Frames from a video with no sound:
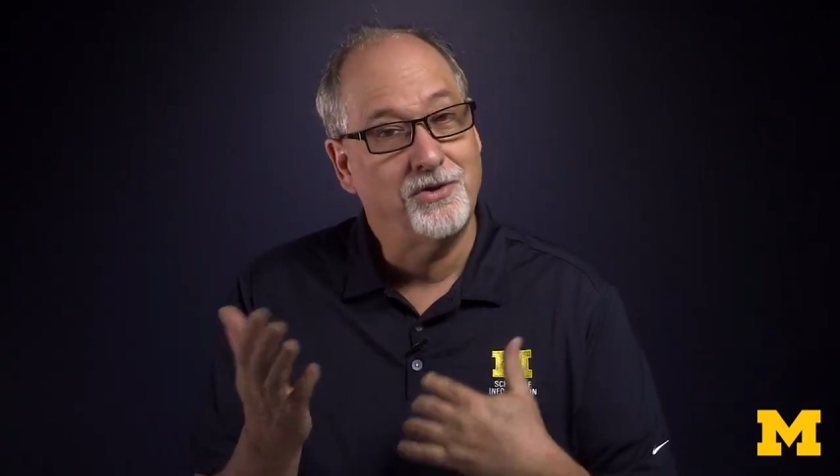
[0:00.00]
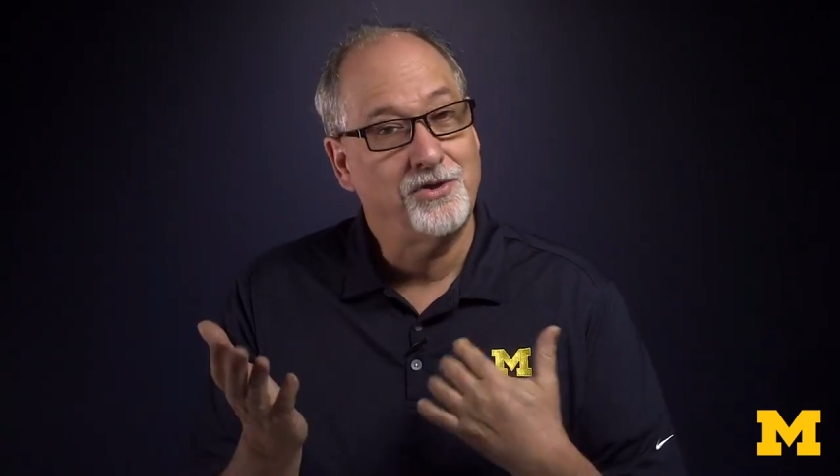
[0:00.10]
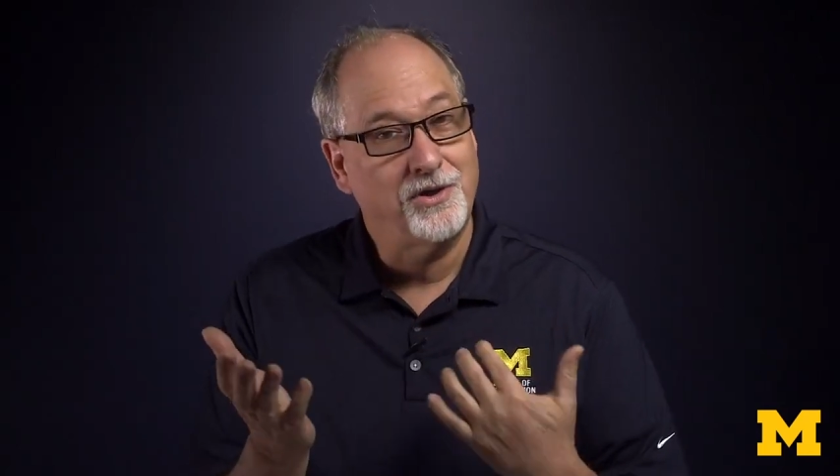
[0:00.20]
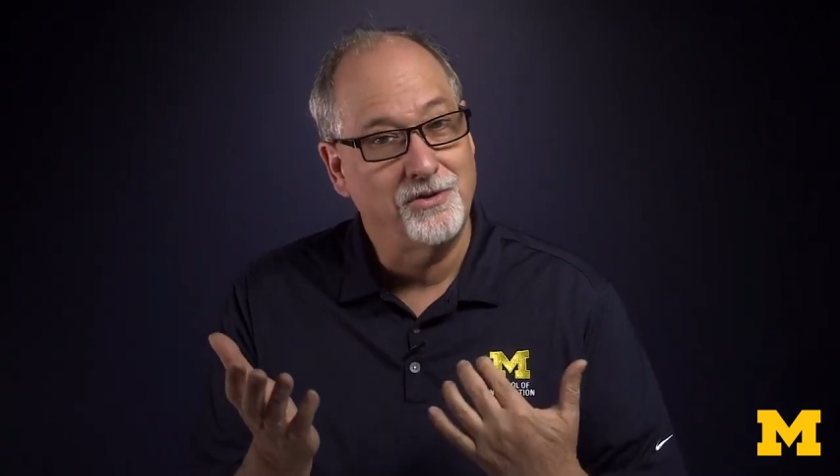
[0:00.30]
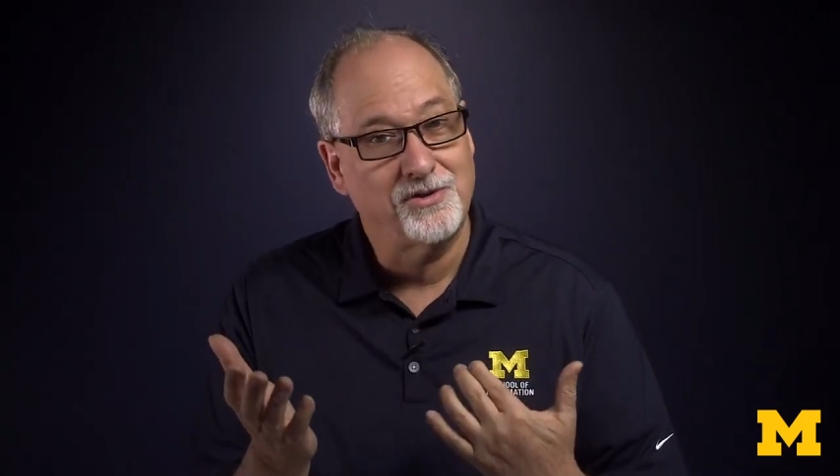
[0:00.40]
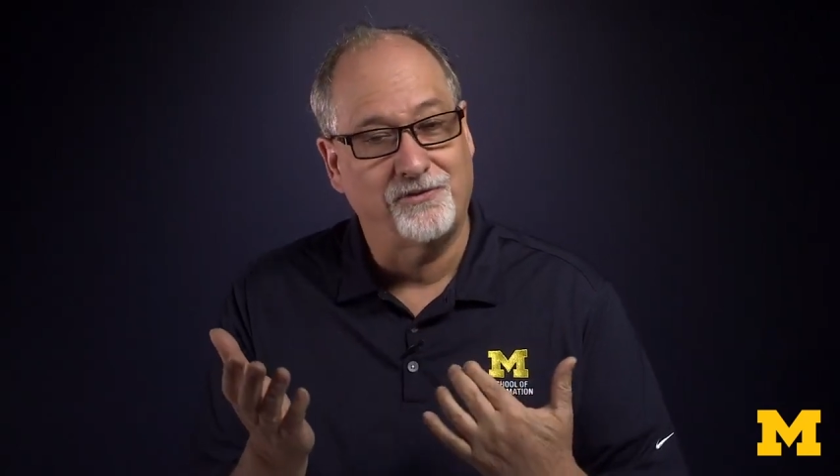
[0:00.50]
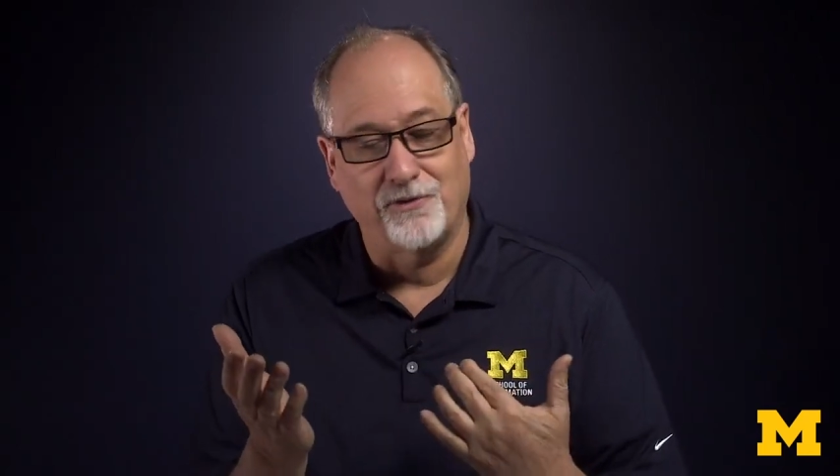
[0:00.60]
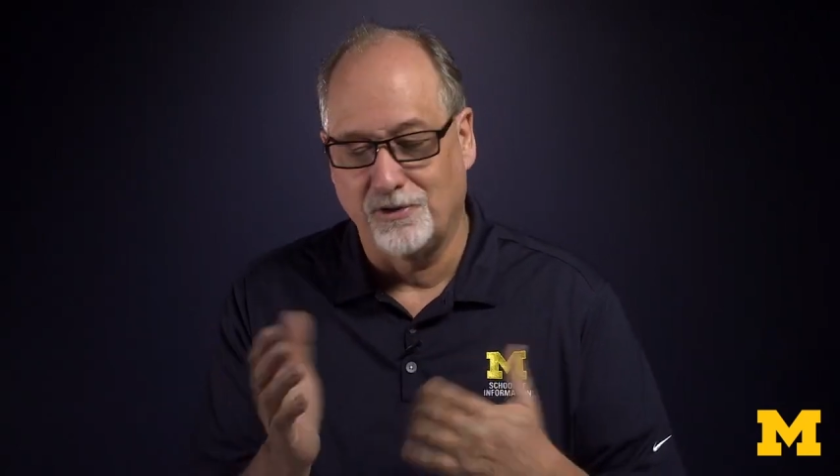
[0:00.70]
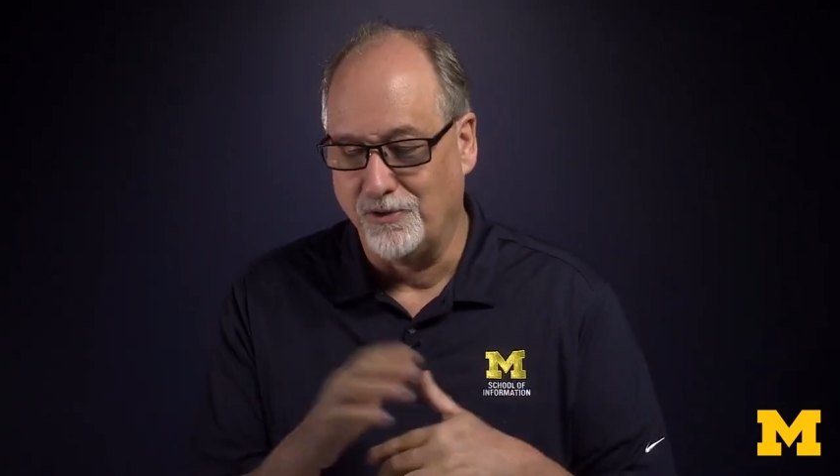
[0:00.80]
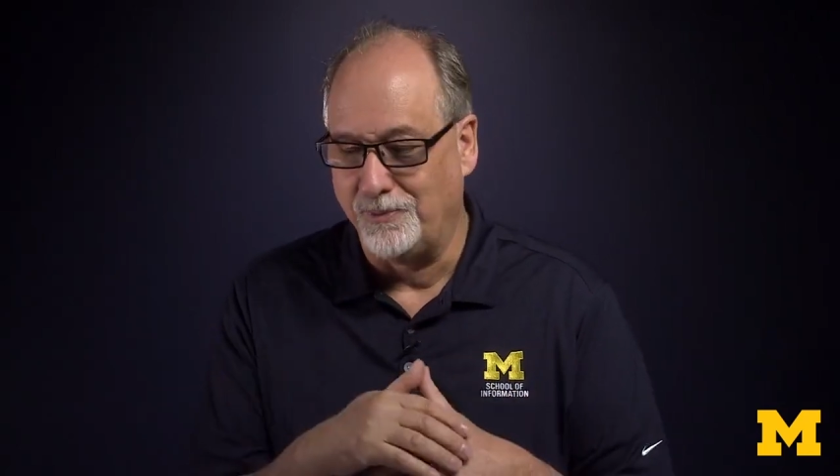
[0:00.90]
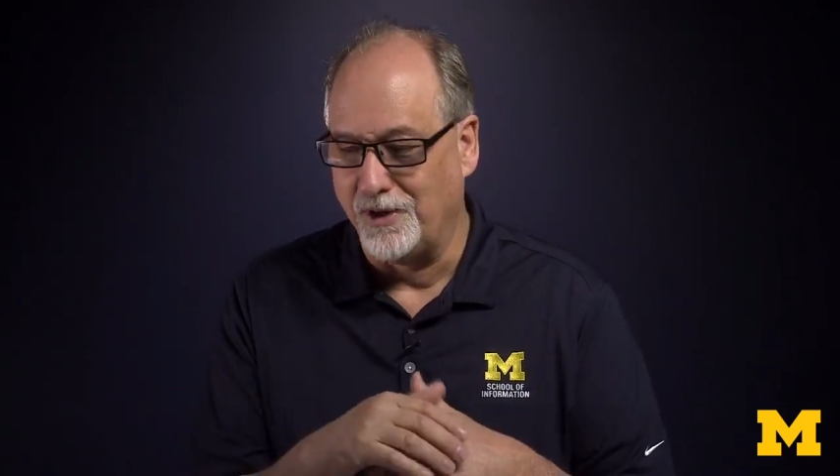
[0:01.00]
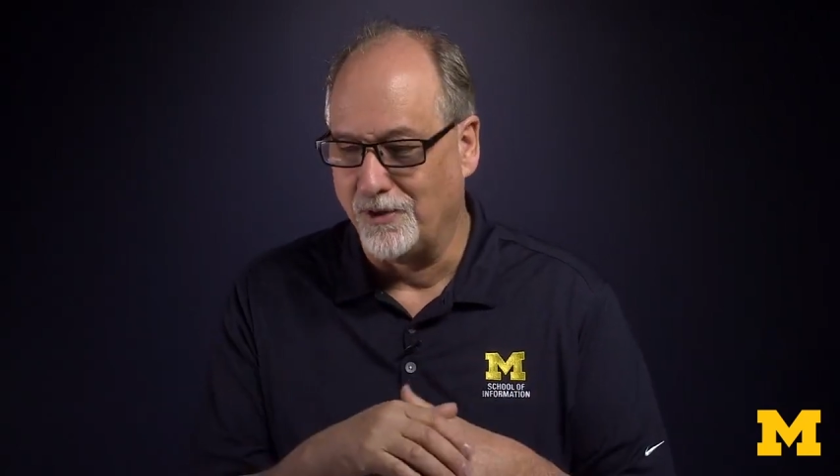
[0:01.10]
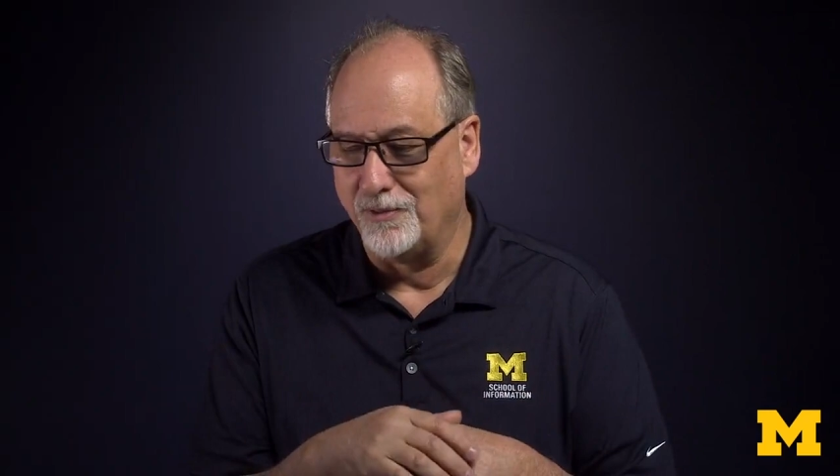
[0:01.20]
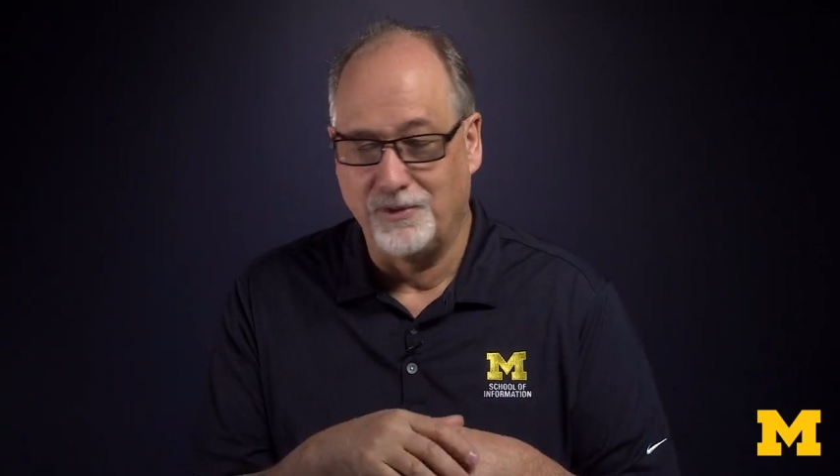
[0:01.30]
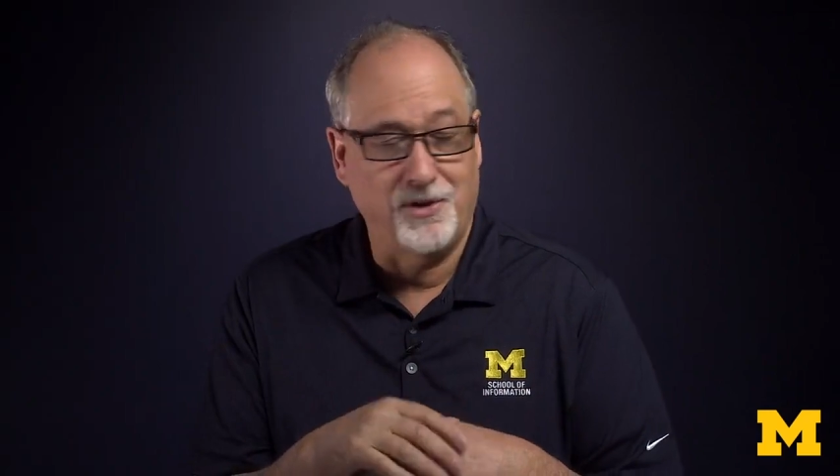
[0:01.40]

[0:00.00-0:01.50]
you should have used a for loop here.